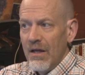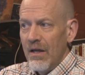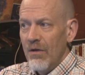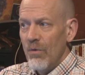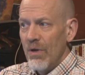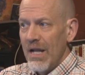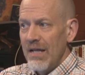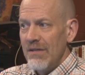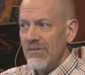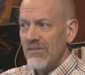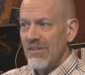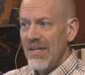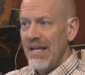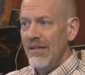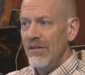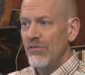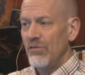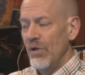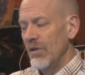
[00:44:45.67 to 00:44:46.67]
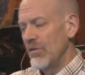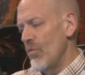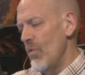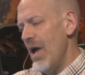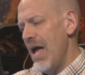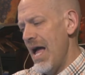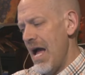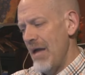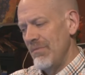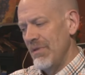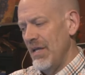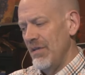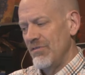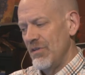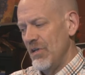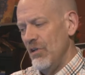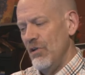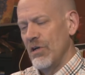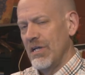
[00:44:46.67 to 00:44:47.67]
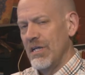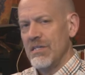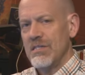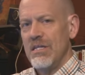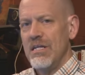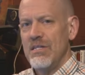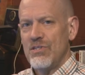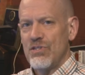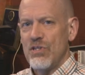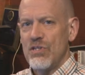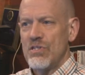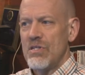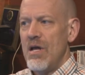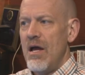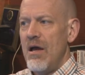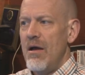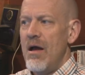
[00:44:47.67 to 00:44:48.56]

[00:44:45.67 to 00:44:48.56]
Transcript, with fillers: And what Andy Stanley's doing is, well, I, it's, look, it's, it's just,